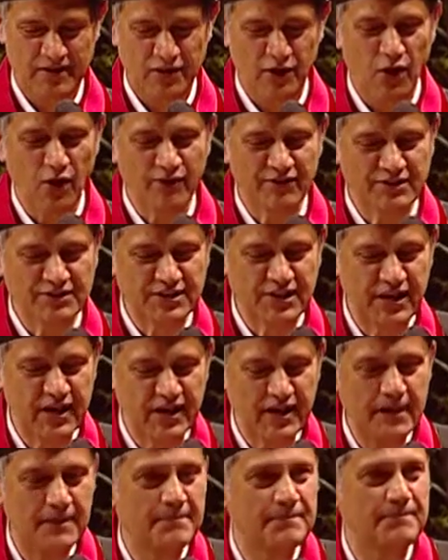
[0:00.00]
Over
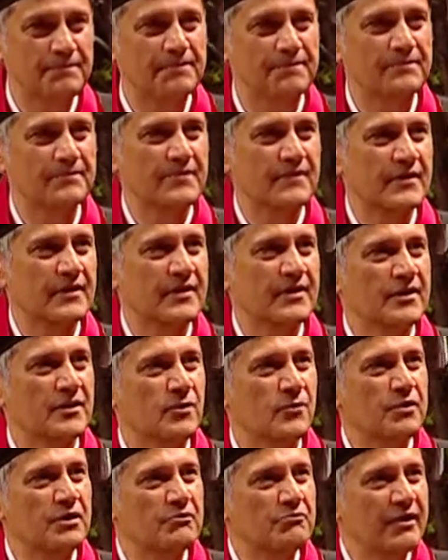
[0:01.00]
time,
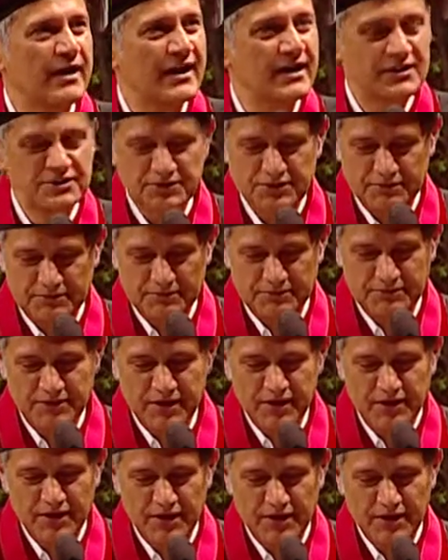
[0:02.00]
we raised
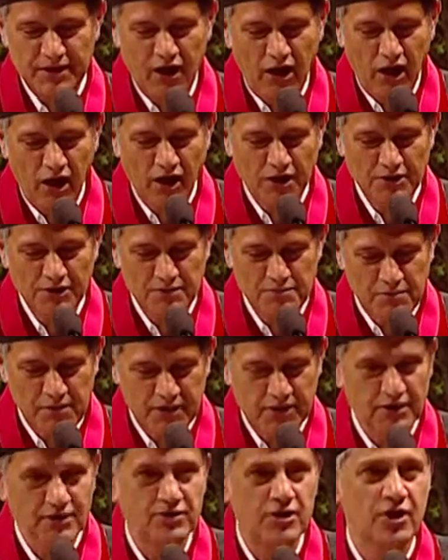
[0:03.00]
nearly $100
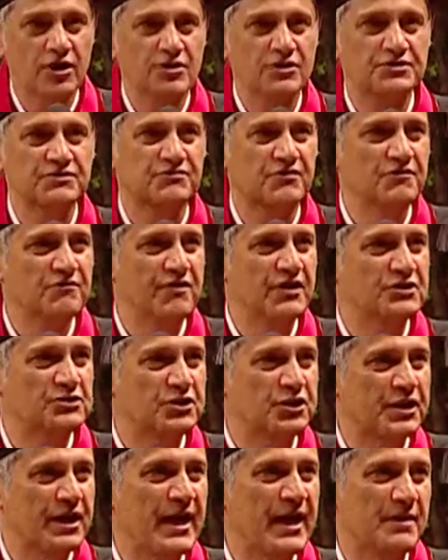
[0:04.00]
million from
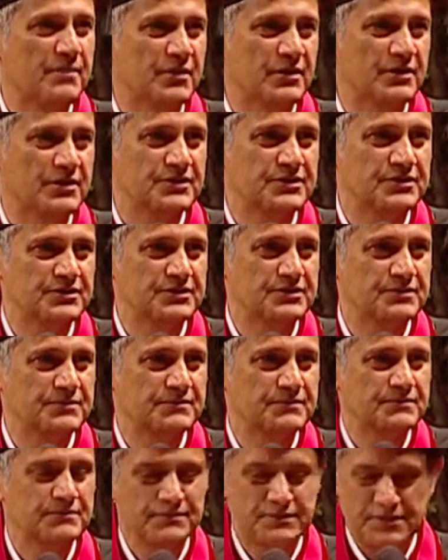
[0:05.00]
venture capitalists.
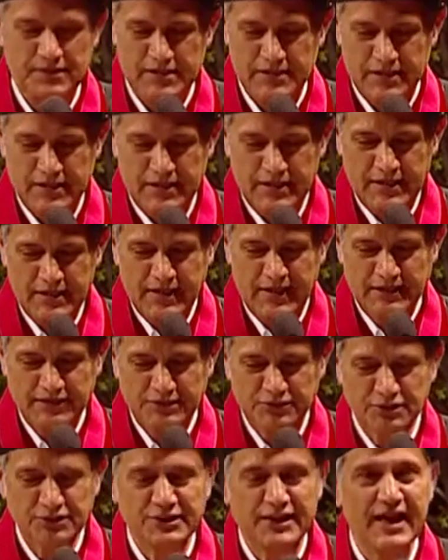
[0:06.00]

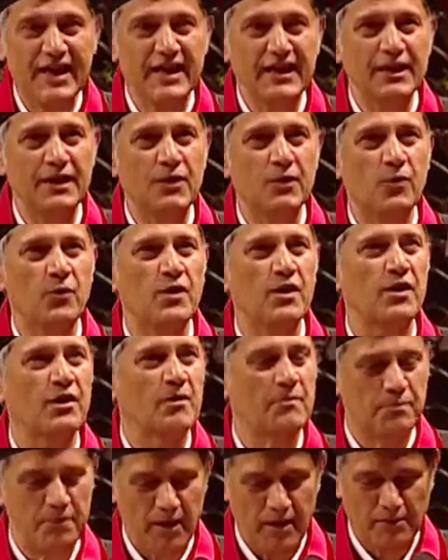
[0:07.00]
And today, we are
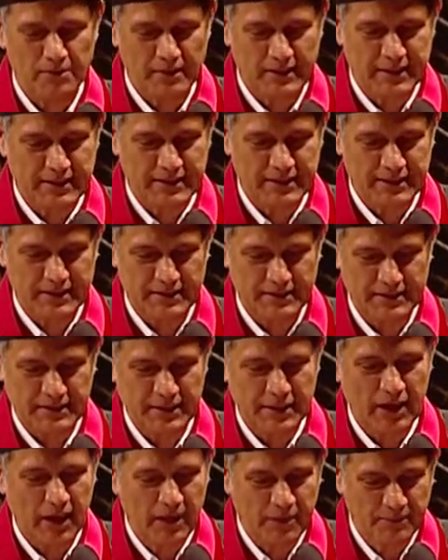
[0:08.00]
a public
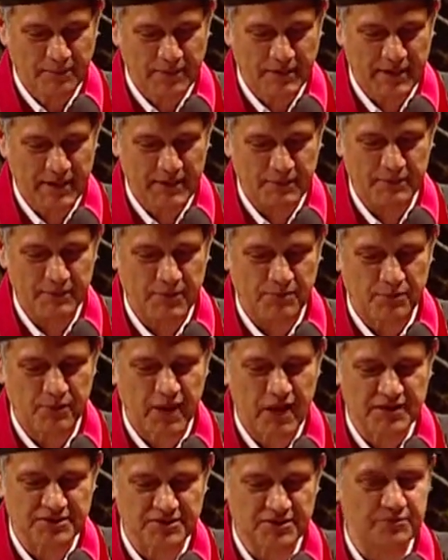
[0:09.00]
company with
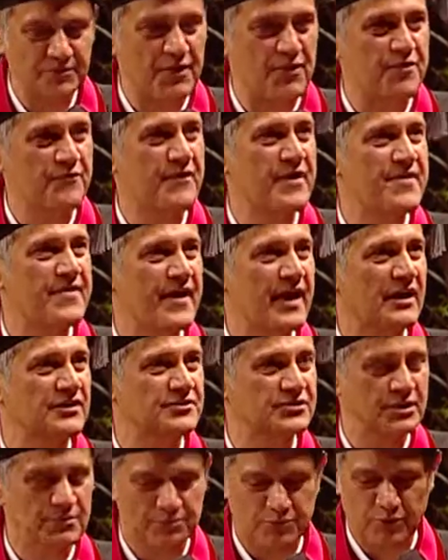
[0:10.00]
approximately
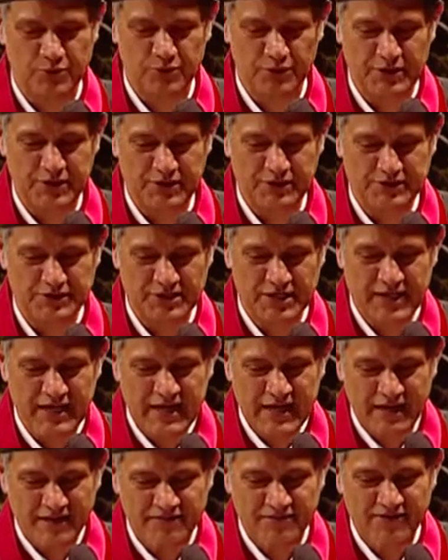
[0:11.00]
3,000 employees
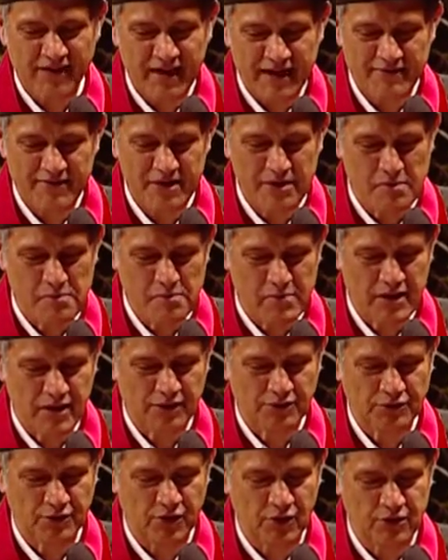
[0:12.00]
and $500
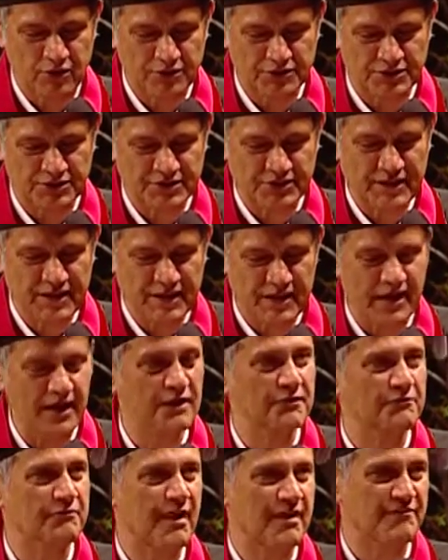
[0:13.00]
million
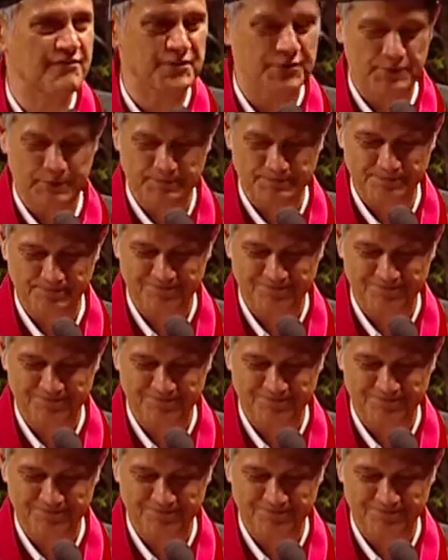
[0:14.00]
in revenue.